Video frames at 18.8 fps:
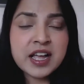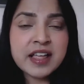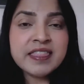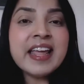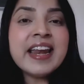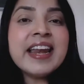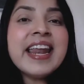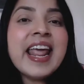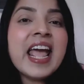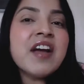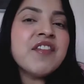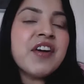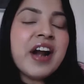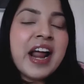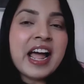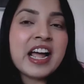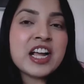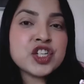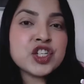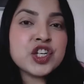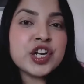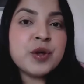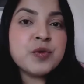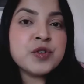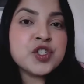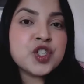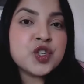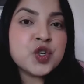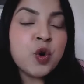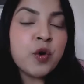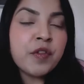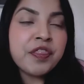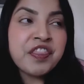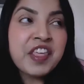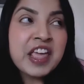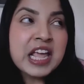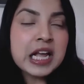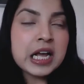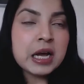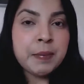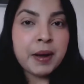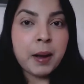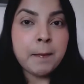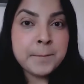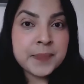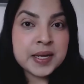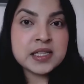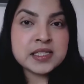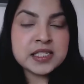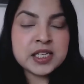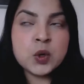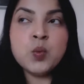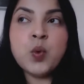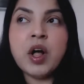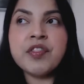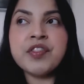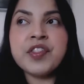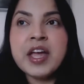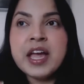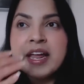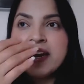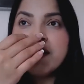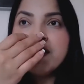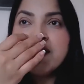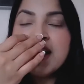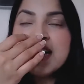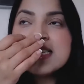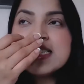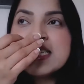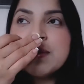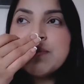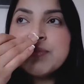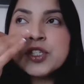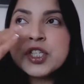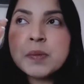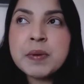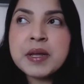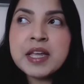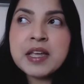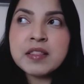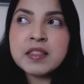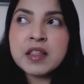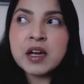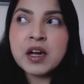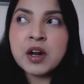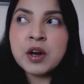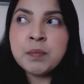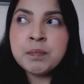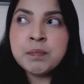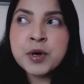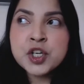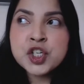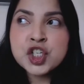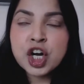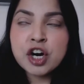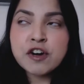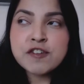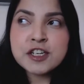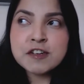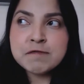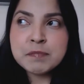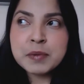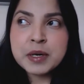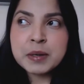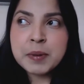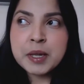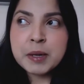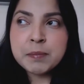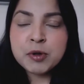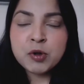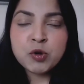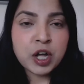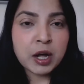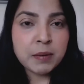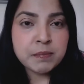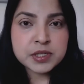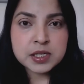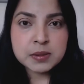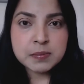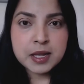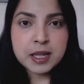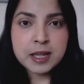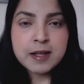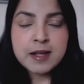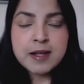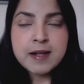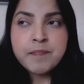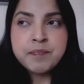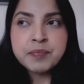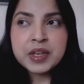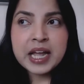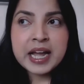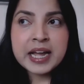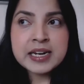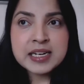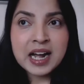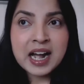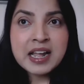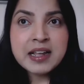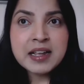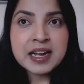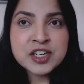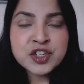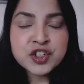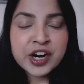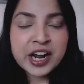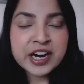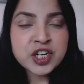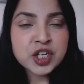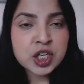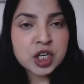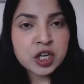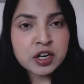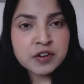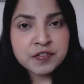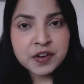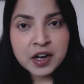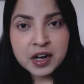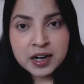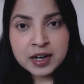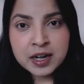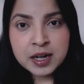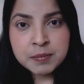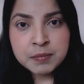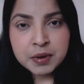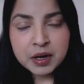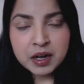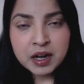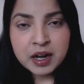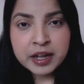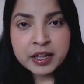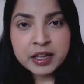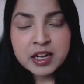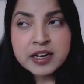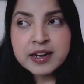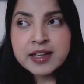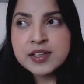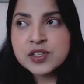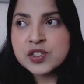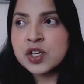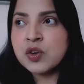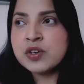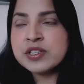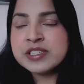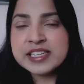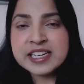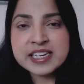They never actually think about building wealth. Now, this seems to be a majority of people who come to me, and I attract a lot of high earners, so